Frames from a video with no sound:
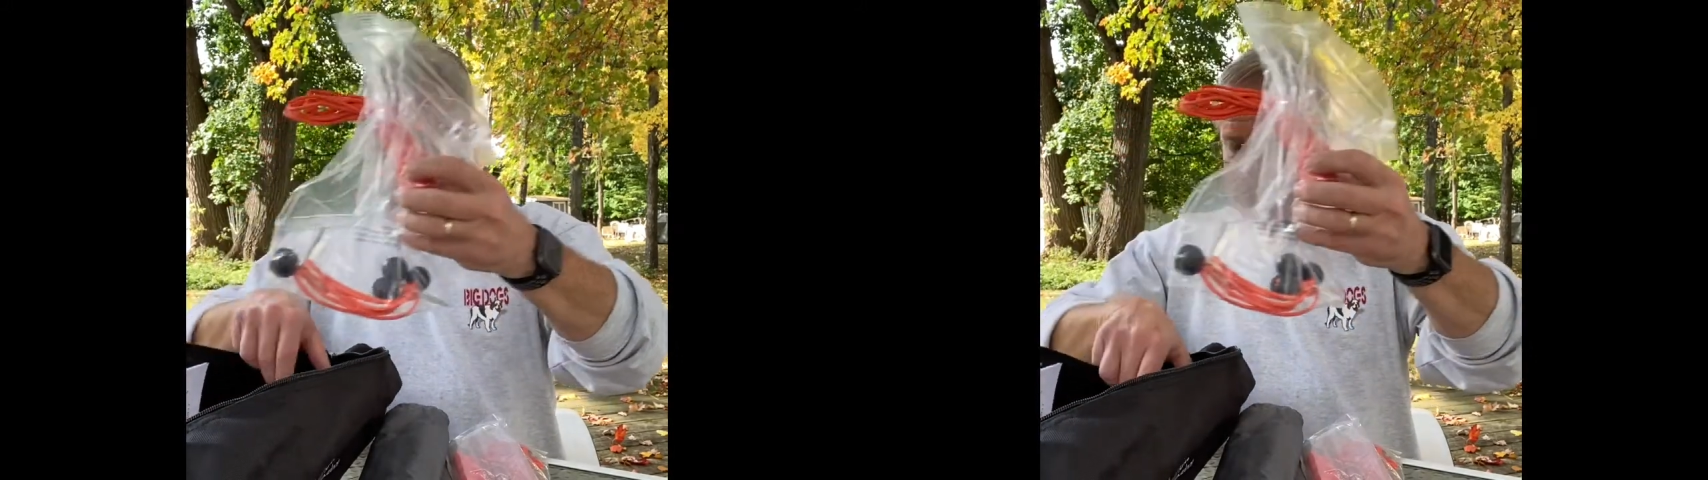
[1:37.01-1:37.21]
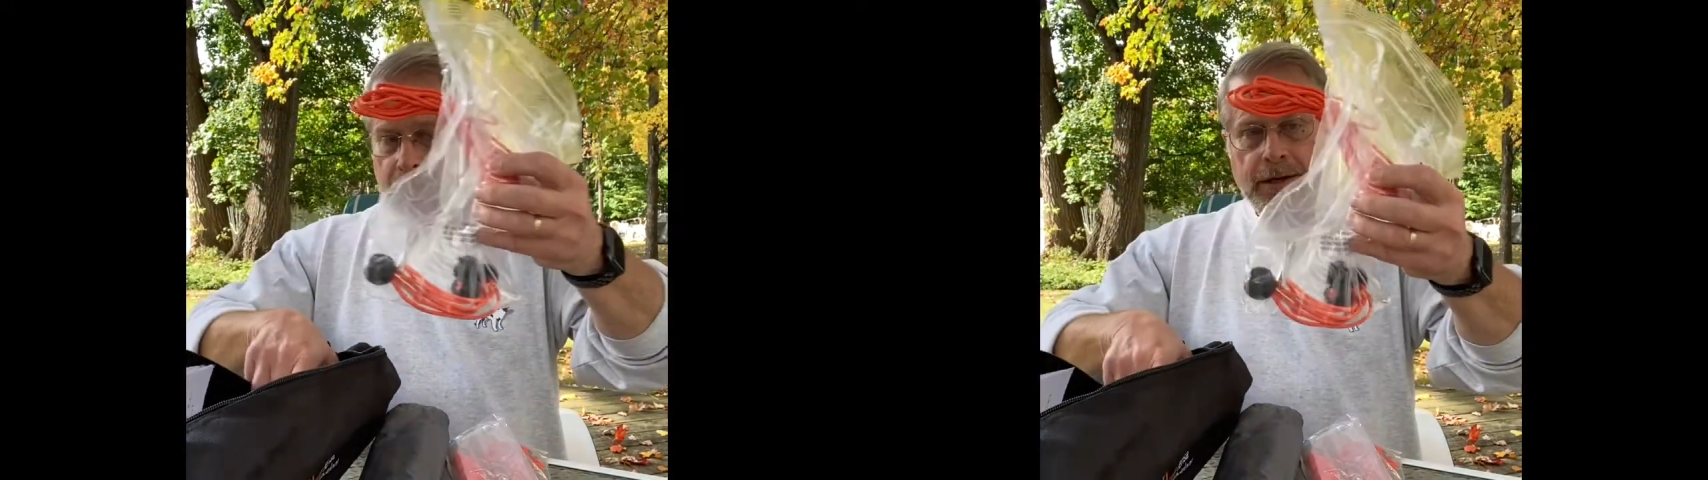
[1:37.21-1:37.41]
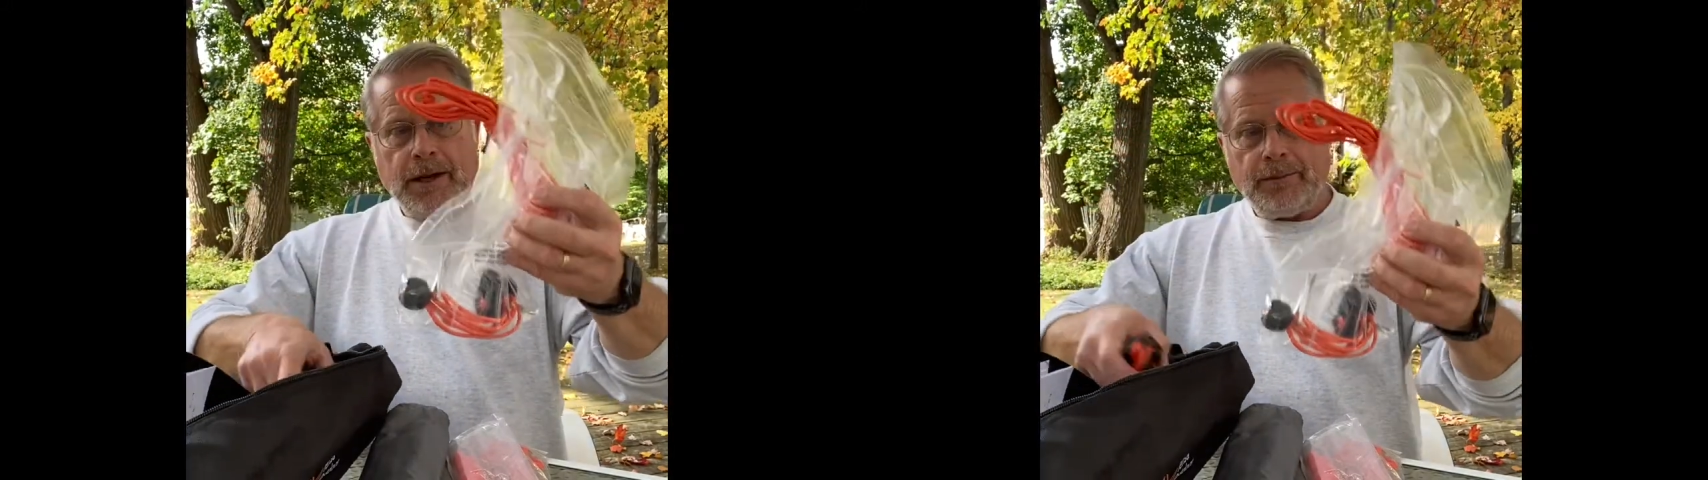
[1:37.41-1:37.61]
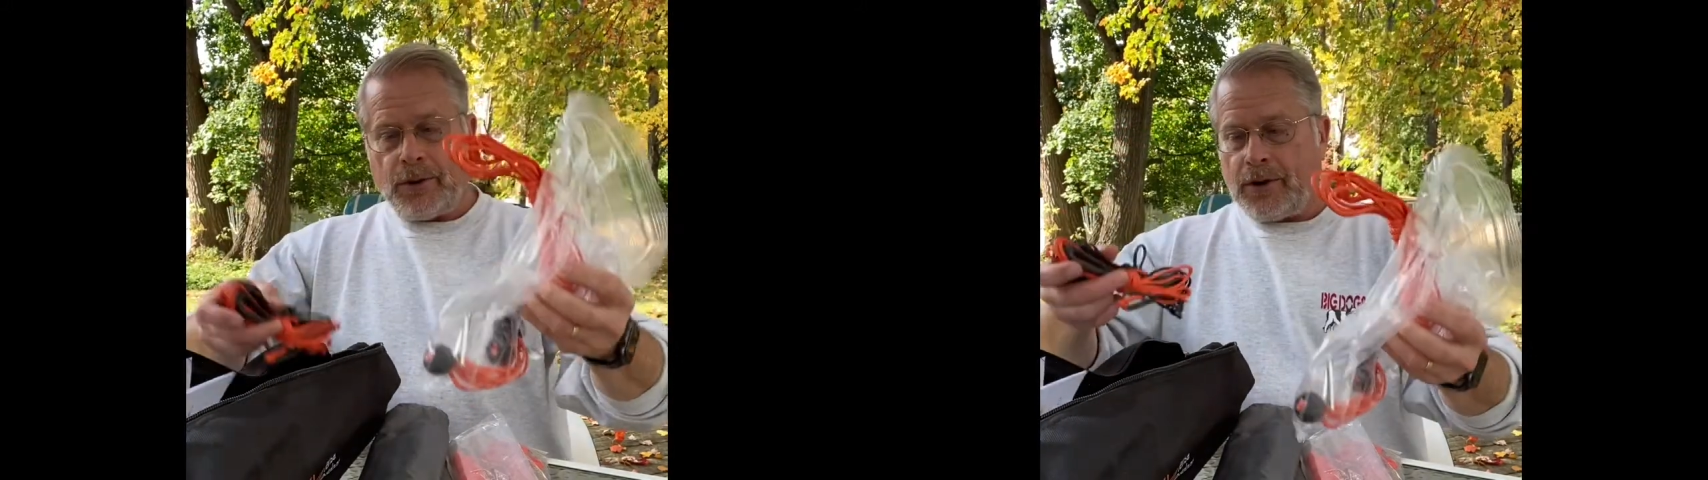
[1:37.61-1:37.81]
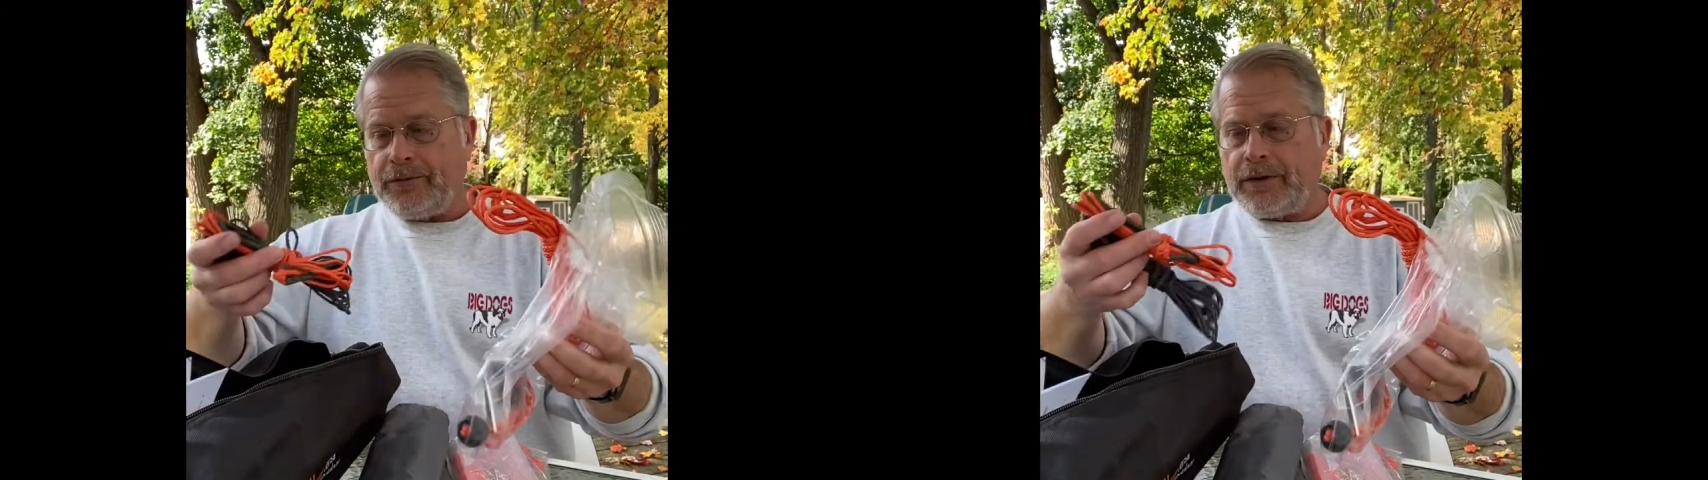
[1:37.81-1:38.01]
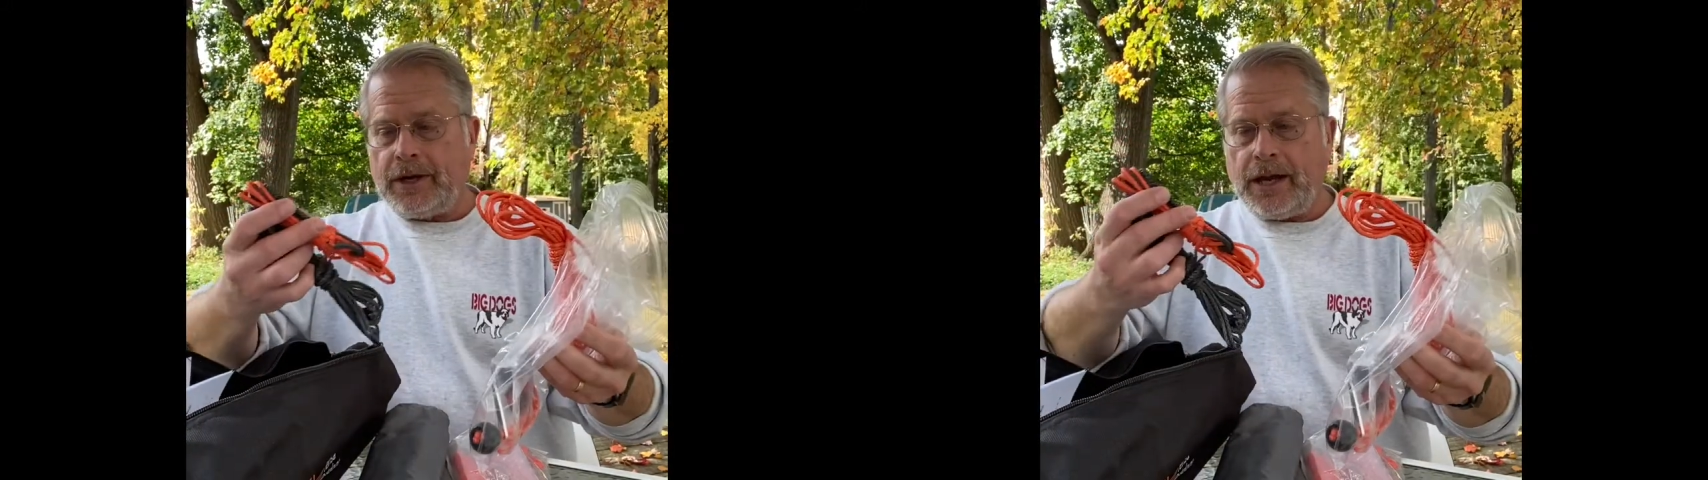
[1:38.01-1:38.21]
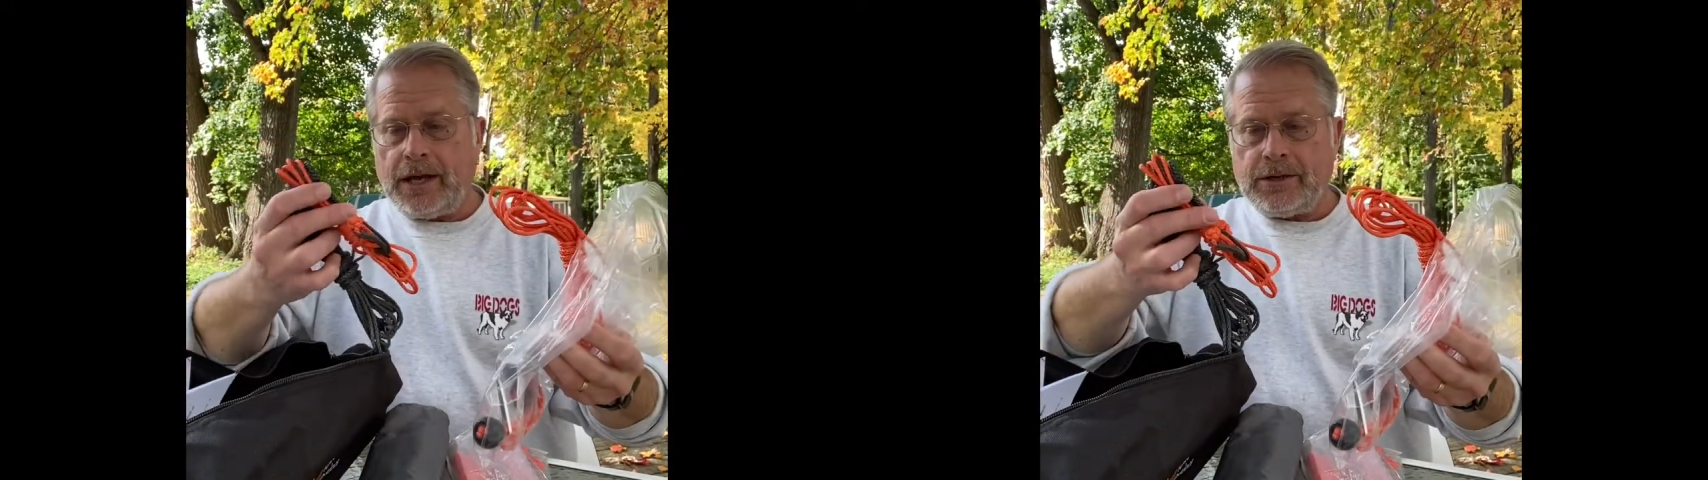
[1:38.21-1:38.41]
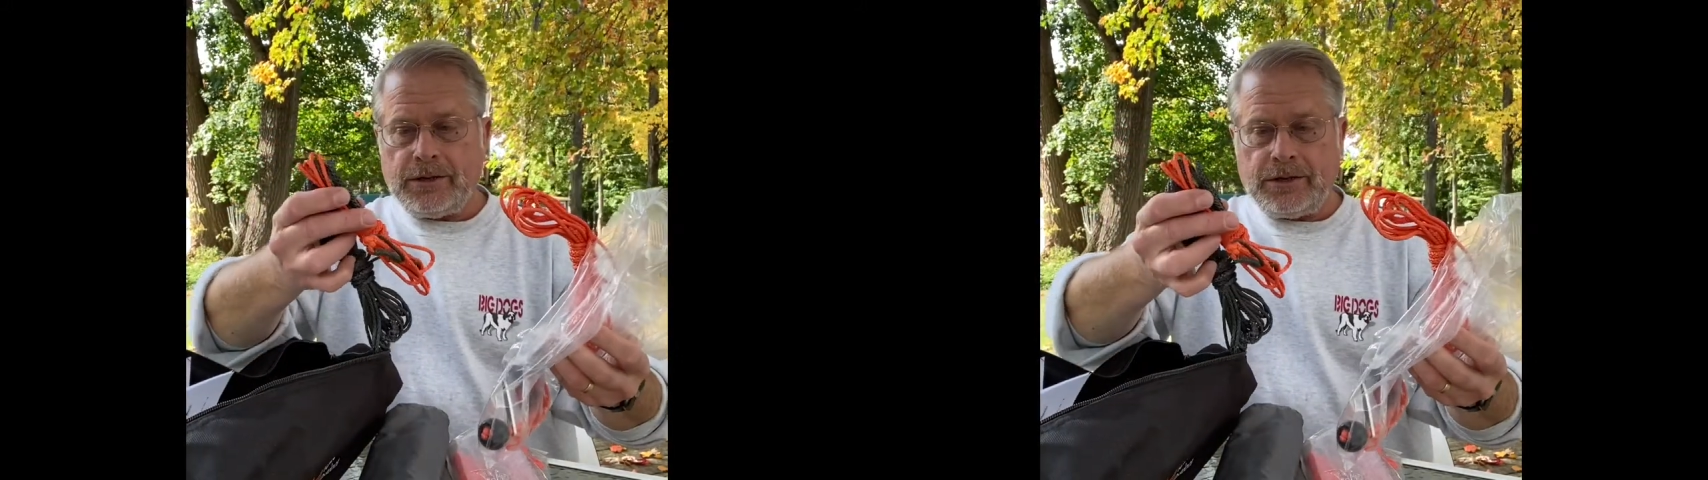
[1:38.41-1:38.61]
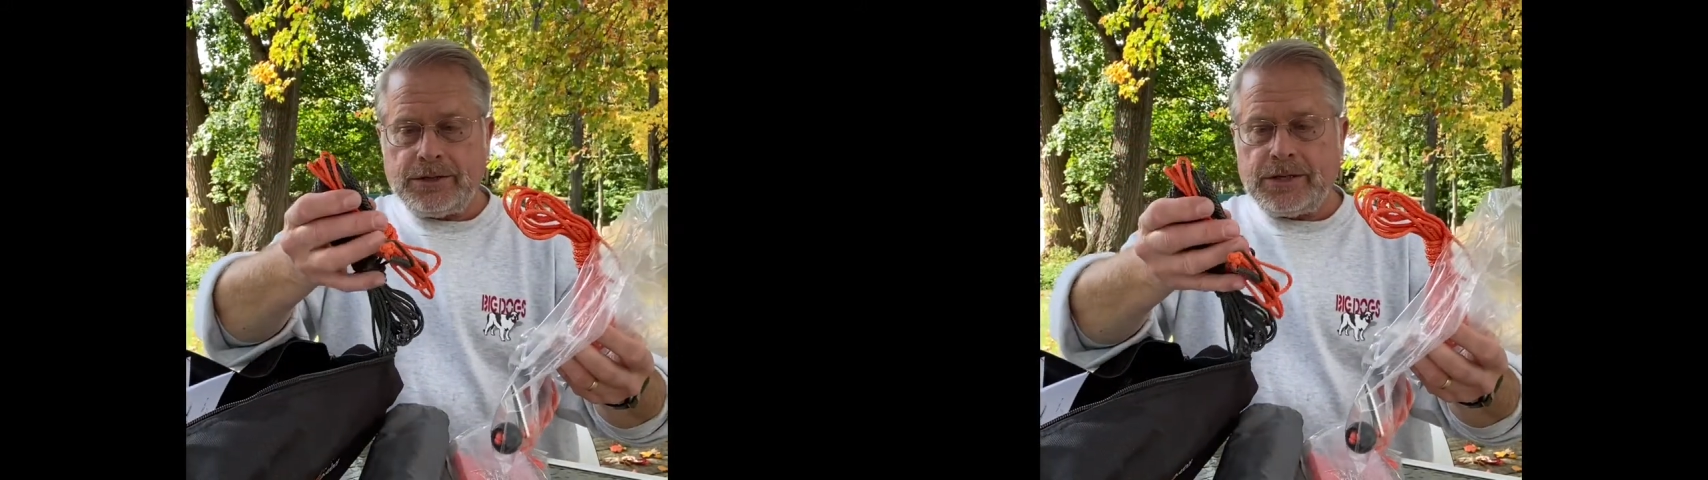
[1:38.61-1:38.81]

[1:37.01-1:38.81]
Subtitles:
a number of connectors